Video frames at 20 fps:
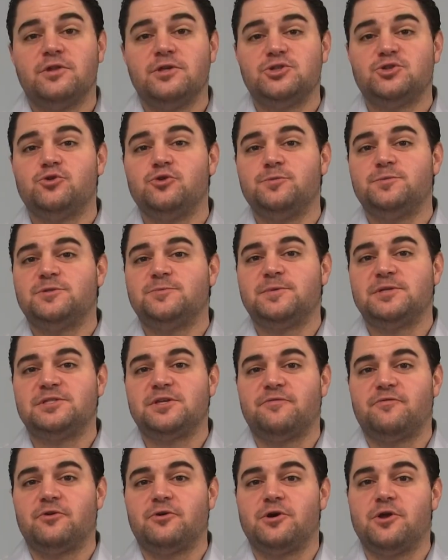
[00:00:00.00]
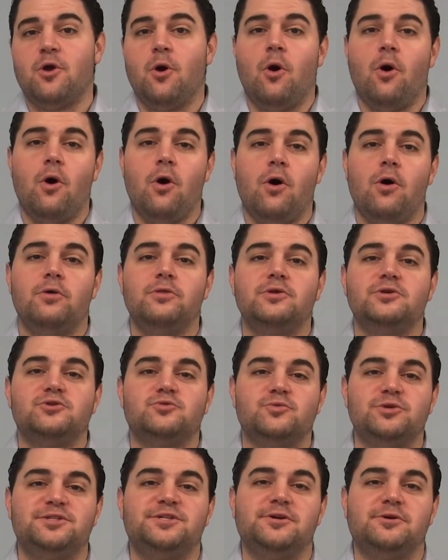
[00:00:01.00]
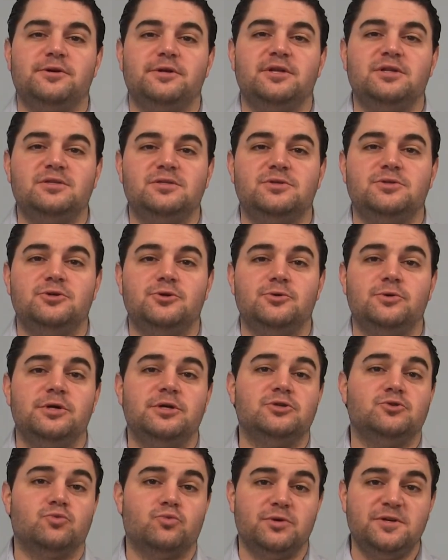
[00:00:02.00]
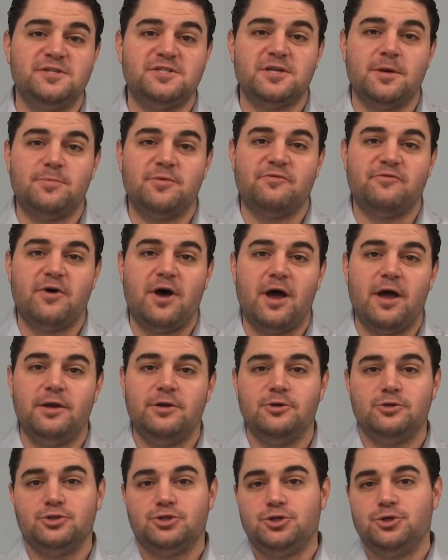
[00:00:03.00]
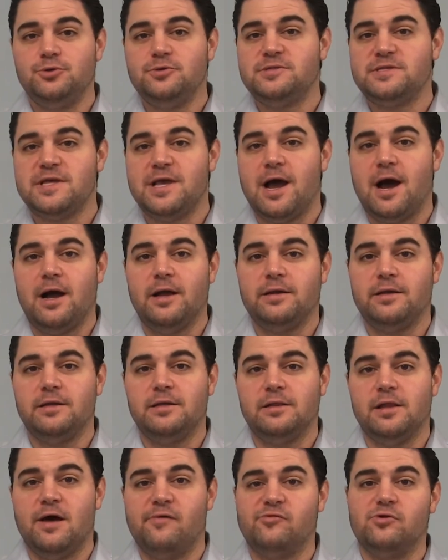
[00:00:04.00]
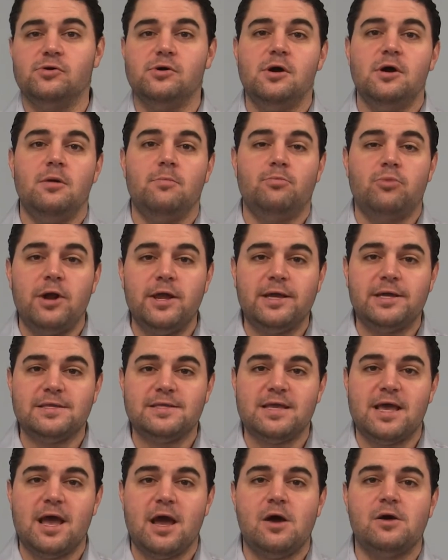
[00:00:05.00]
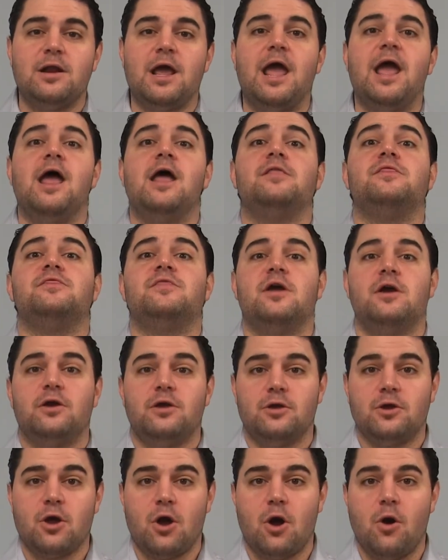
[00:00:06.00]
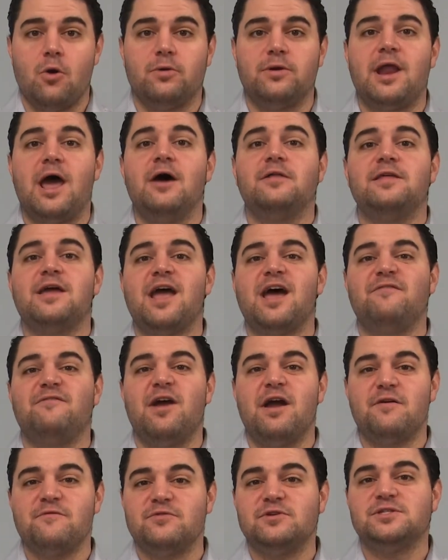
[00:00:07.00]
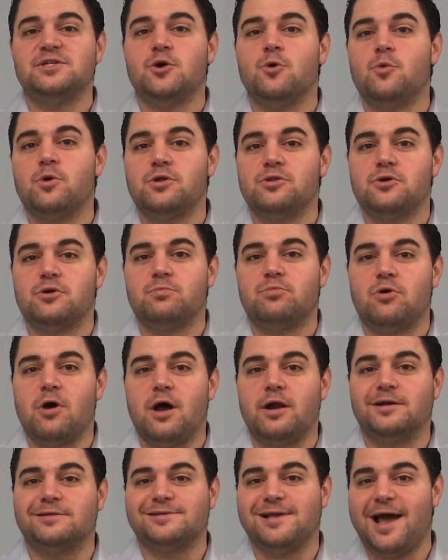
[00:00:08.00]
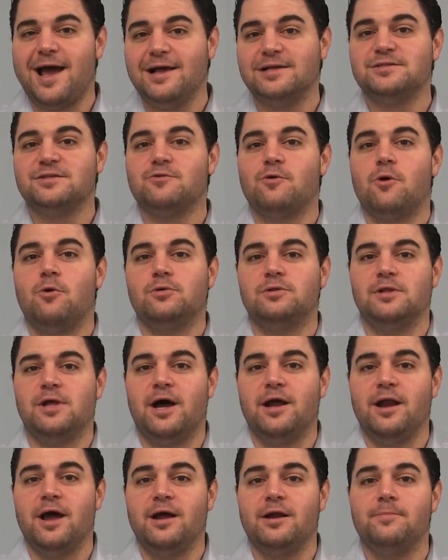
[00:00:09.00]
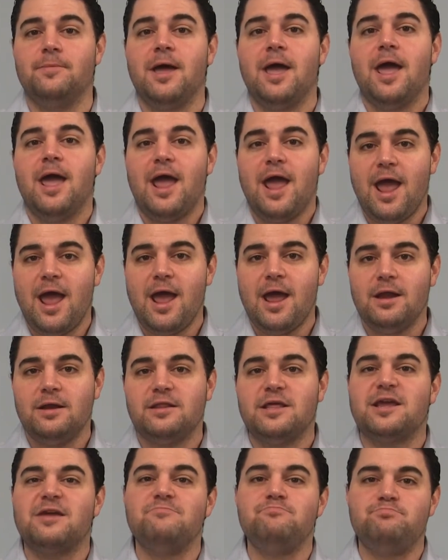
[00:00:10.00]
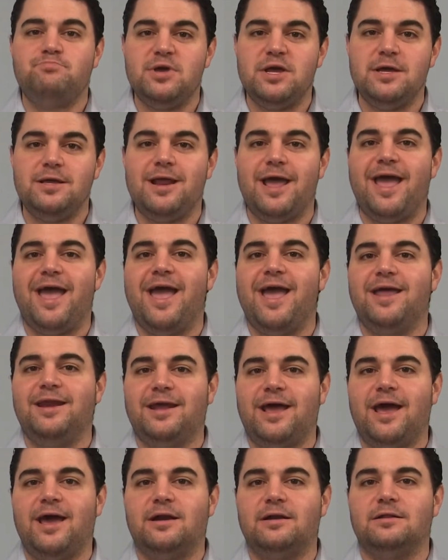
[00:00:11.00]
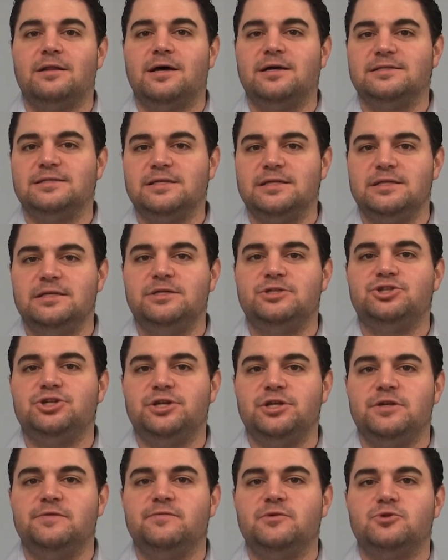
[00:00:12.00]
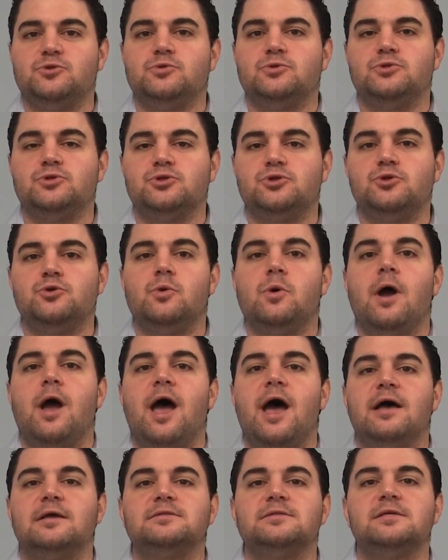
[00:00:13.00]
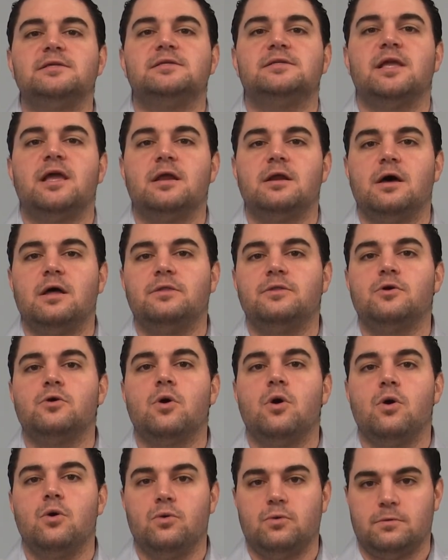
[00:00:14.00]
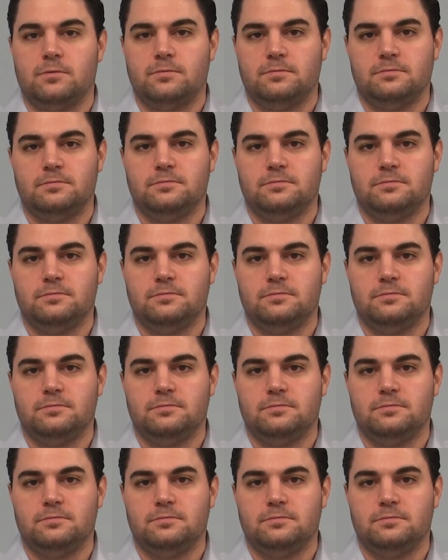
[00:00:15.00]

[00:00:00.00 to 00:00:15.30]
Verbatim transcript: this group specifically, all this retailer needs to do is re-subdivide, choose the ID level, break it down, and there you go. Now they have every single one of their products as their own line item, and they can bid and analyze each individual SKU as they stand on their own.